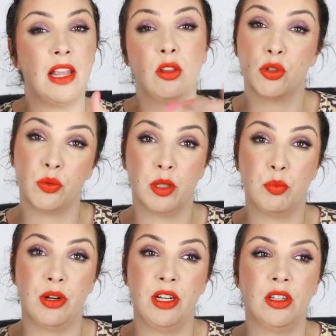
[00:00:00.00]
They looked really
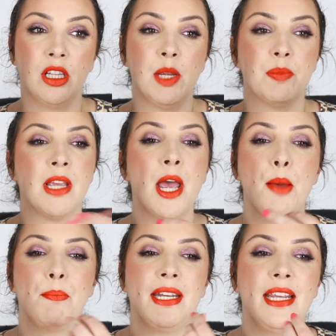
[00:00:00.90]
pretty on the lips,
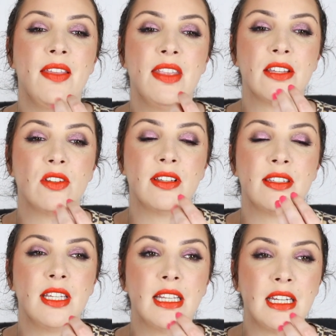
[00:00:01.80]
but again, that sort of
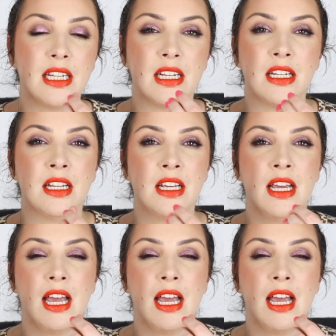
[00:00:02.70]
silicone